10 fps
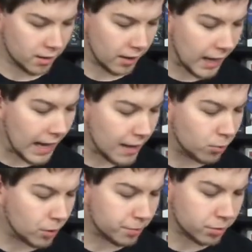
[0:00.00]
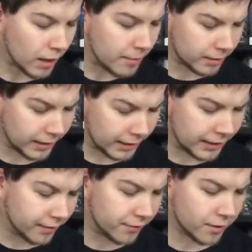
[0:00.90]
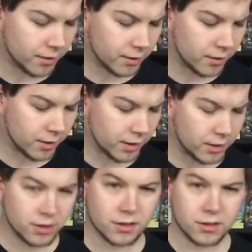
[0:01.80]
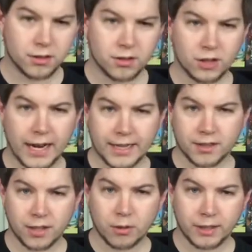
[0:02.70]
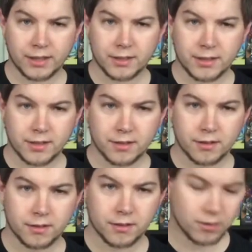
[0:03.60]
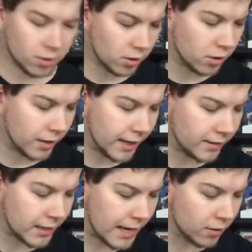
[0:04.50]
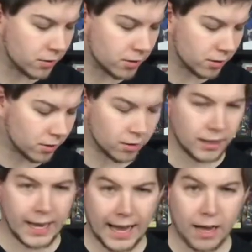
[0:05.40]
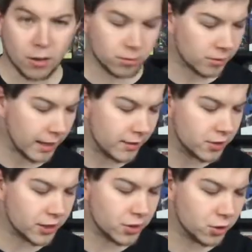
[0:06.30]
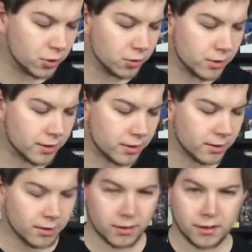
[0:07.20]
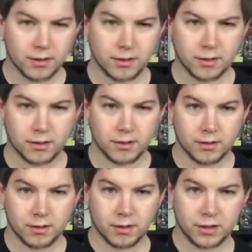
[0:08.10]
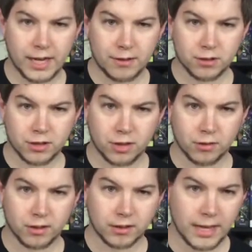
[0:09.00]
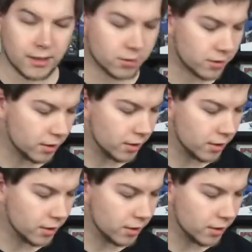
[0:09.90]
I would probably leave the giant tokens and tiles out and just use the challenge tiles.